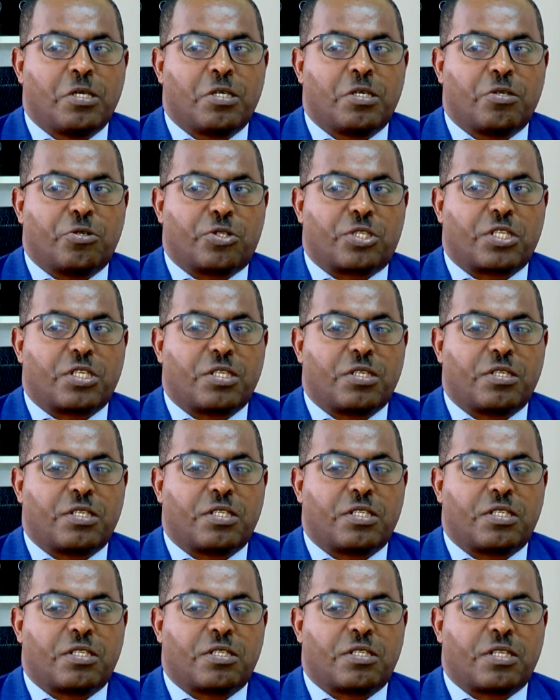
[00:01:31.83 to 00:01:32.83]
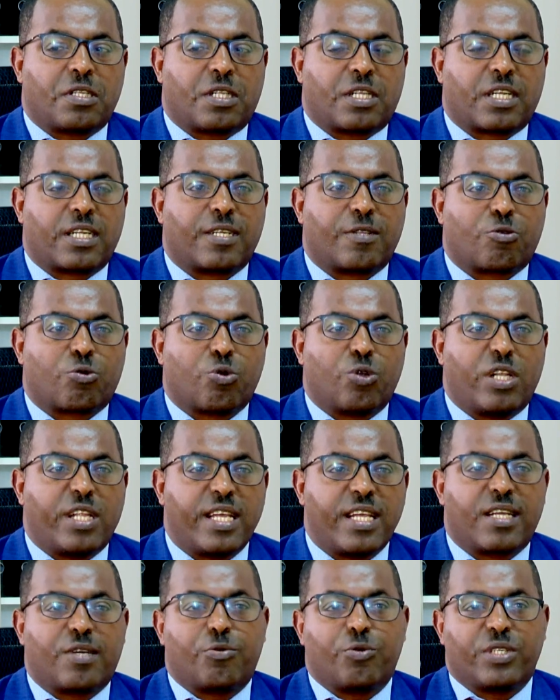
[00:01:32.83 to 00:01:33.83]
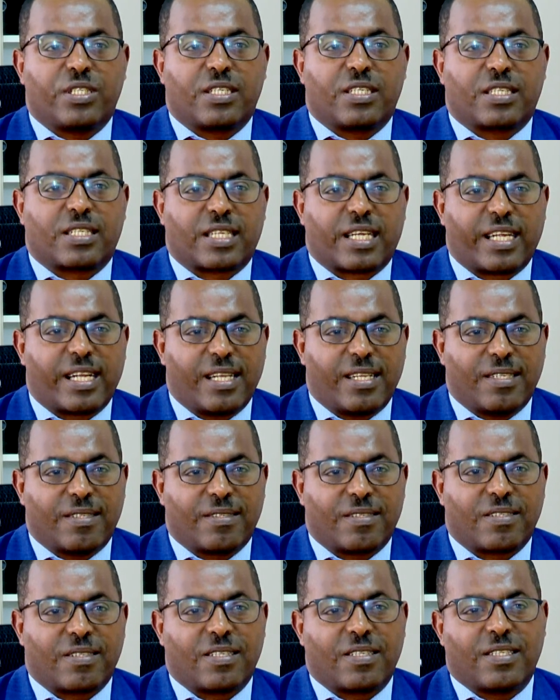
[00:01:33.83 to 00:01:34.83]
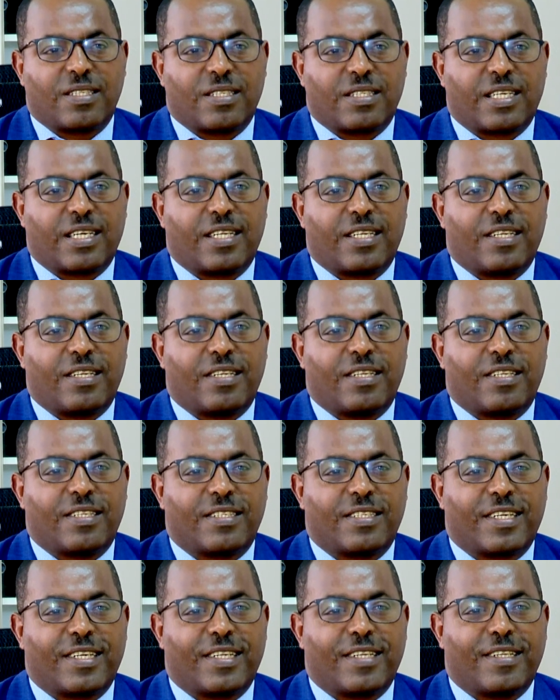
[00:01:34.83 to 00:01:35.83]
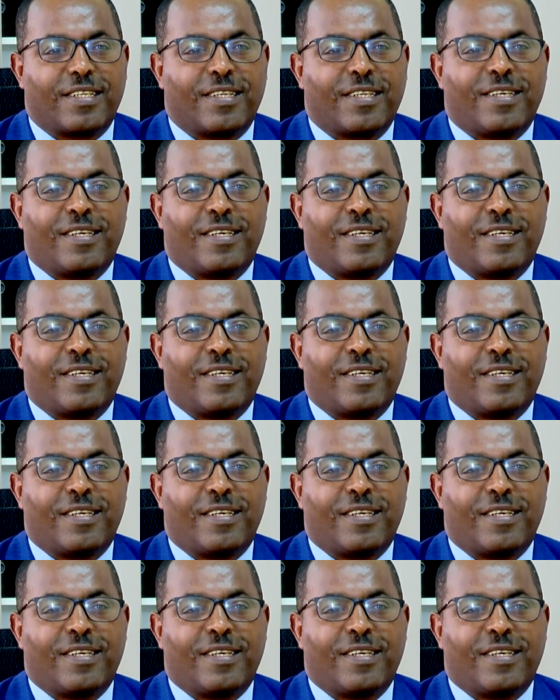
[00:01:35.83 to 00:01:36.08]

You see, they try to link with Israelis than